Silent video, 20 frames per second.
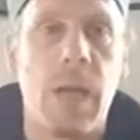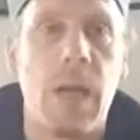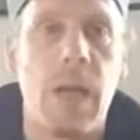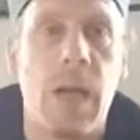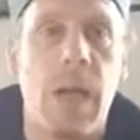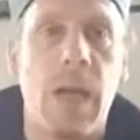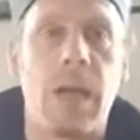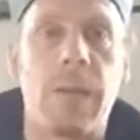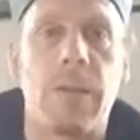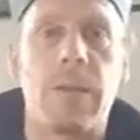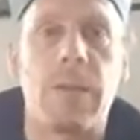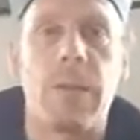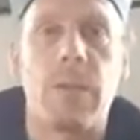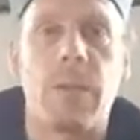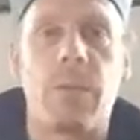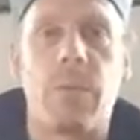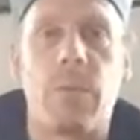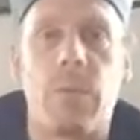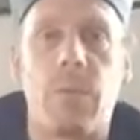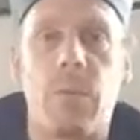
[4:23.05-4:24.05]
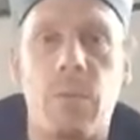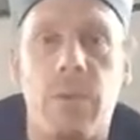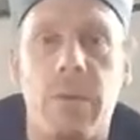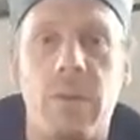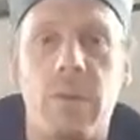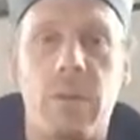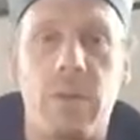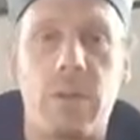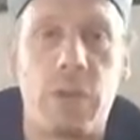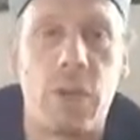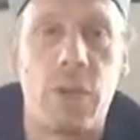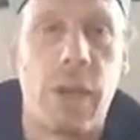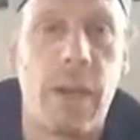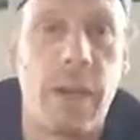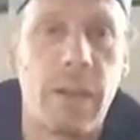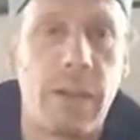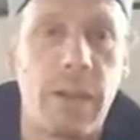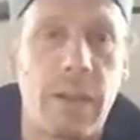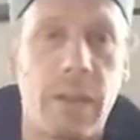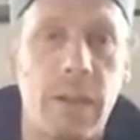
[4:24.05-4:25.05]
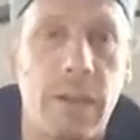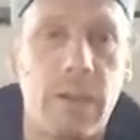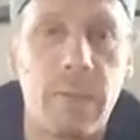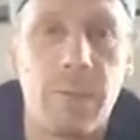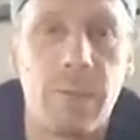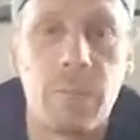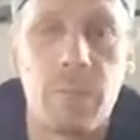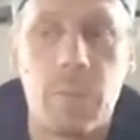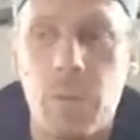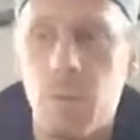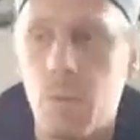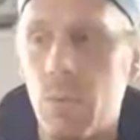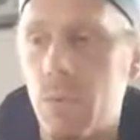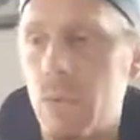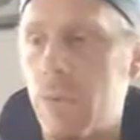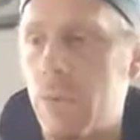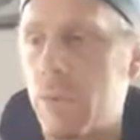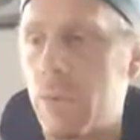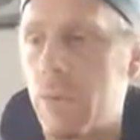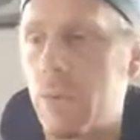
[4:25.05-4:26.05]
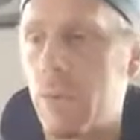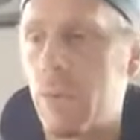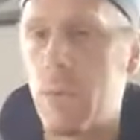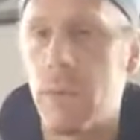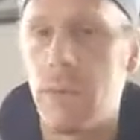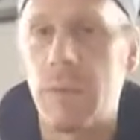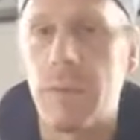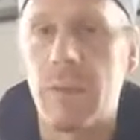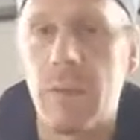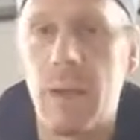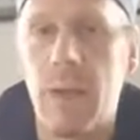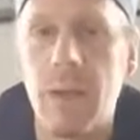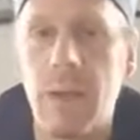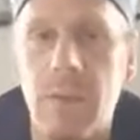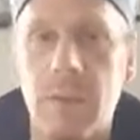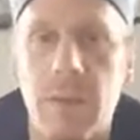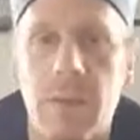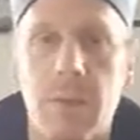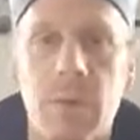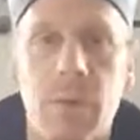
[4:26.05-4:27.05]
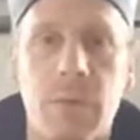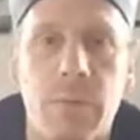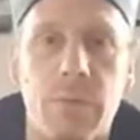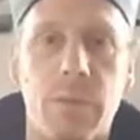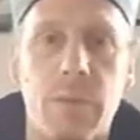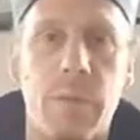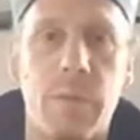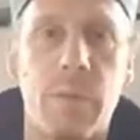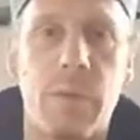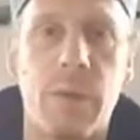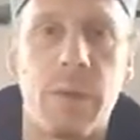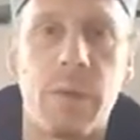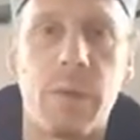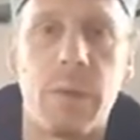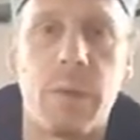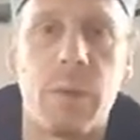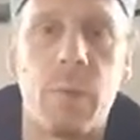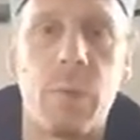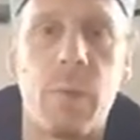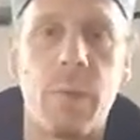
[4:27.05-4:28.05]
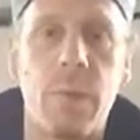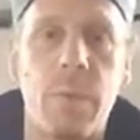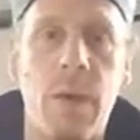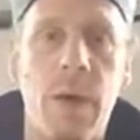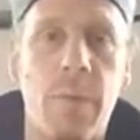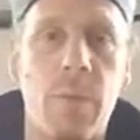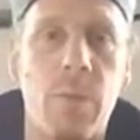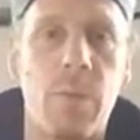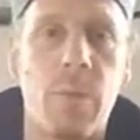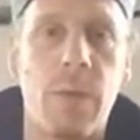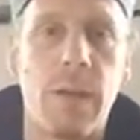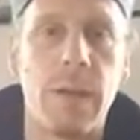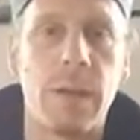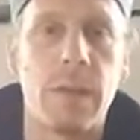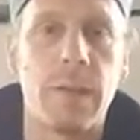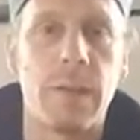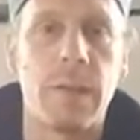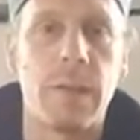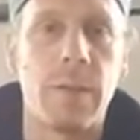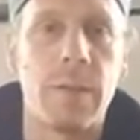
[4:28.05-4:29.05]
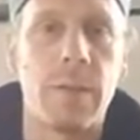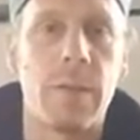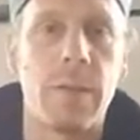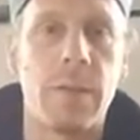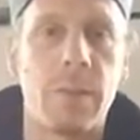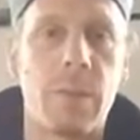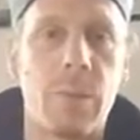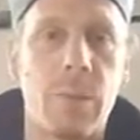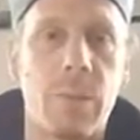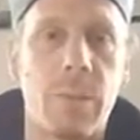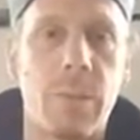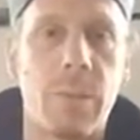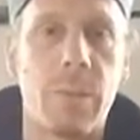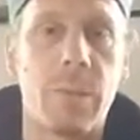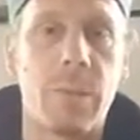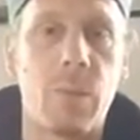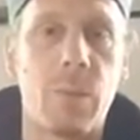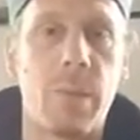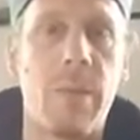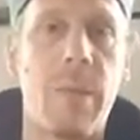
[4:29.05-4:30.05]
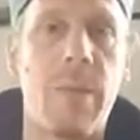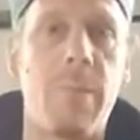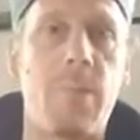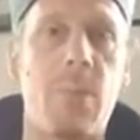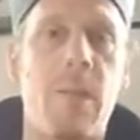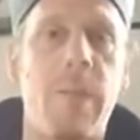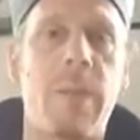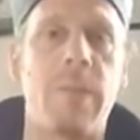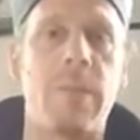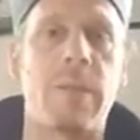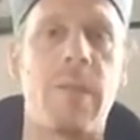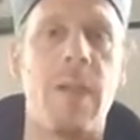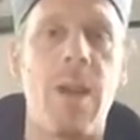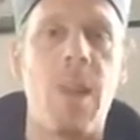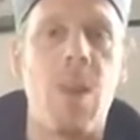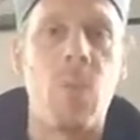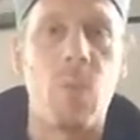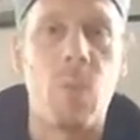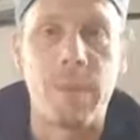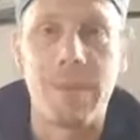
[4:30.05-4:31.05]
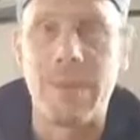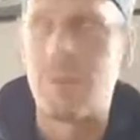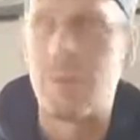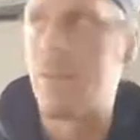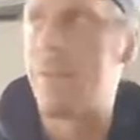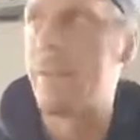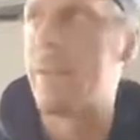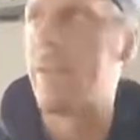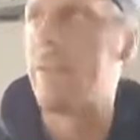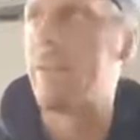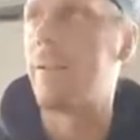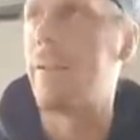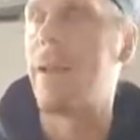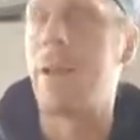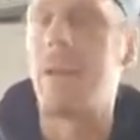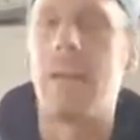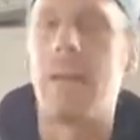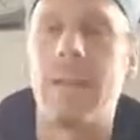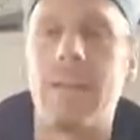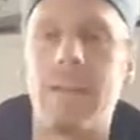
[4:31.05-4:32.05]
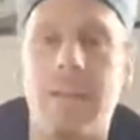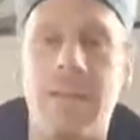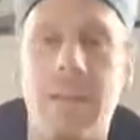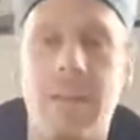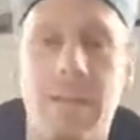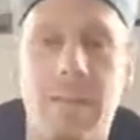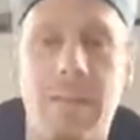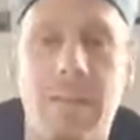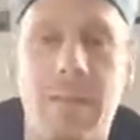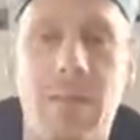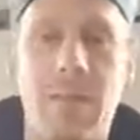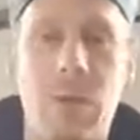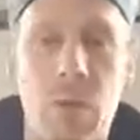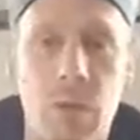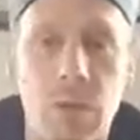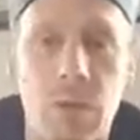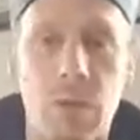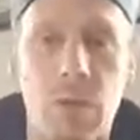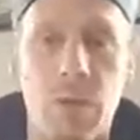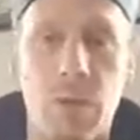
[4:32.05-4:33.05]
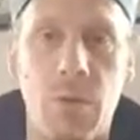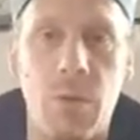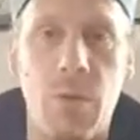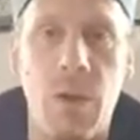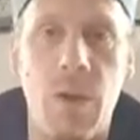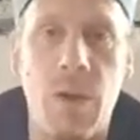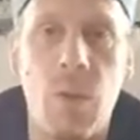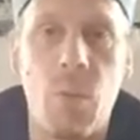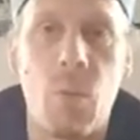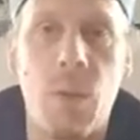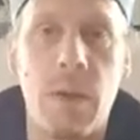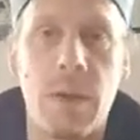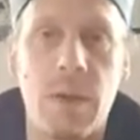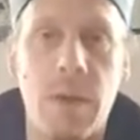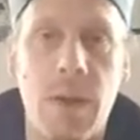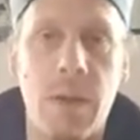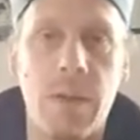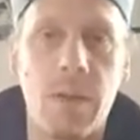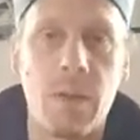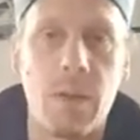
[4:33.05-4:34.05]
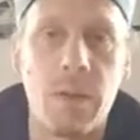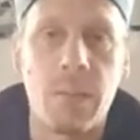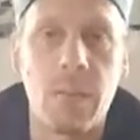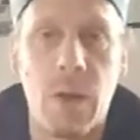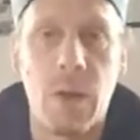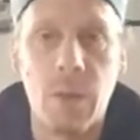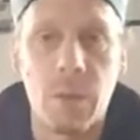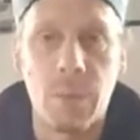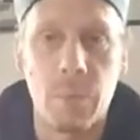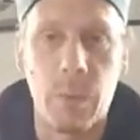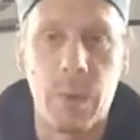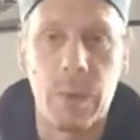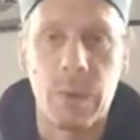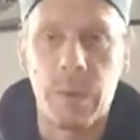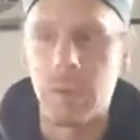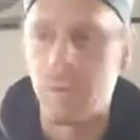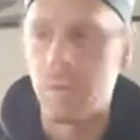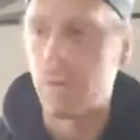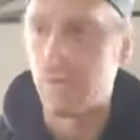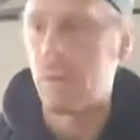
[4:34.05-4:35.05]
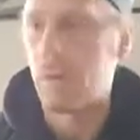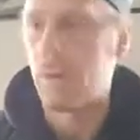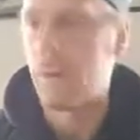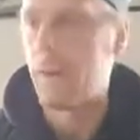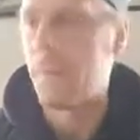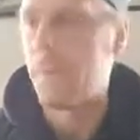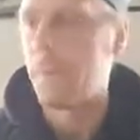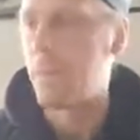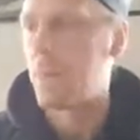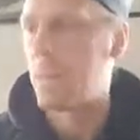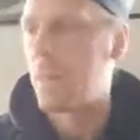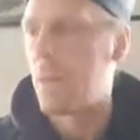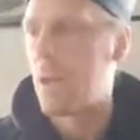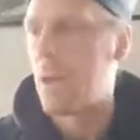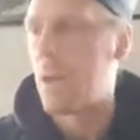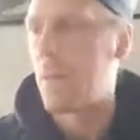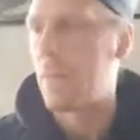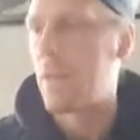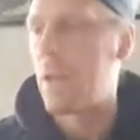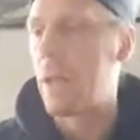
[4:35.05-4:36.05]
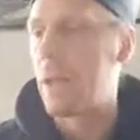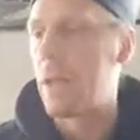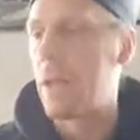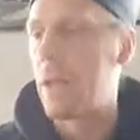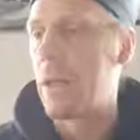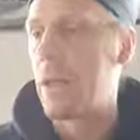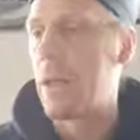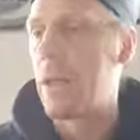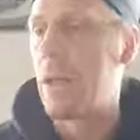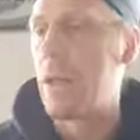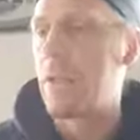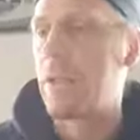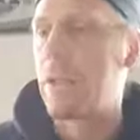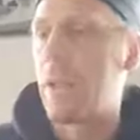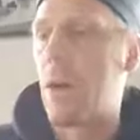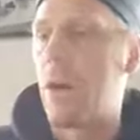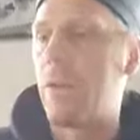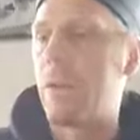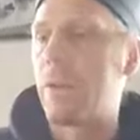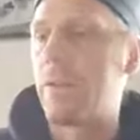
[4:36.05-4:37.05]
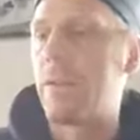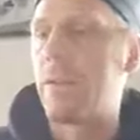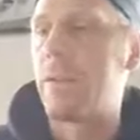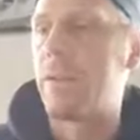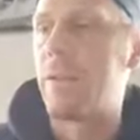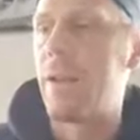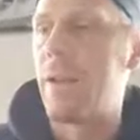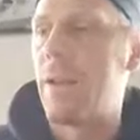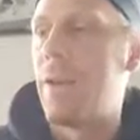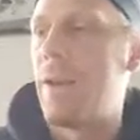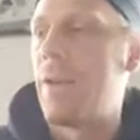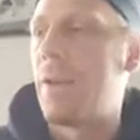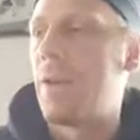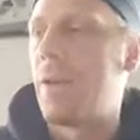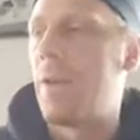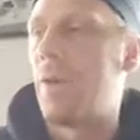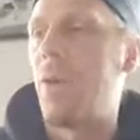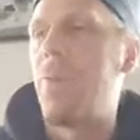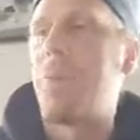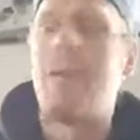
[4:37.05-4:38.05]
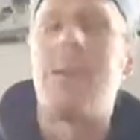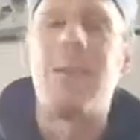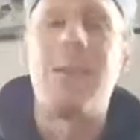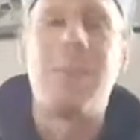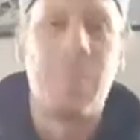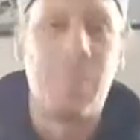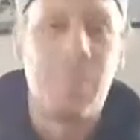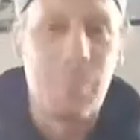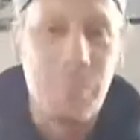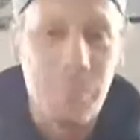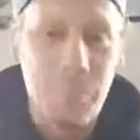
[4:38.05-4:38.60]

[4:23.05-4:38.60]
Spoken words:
and through this chanting, through this reciting of scriptures, we memorize the scriptures, we memorize what is written in there, and that's also one kind of Daoist practice, okay? Many Daoists, or many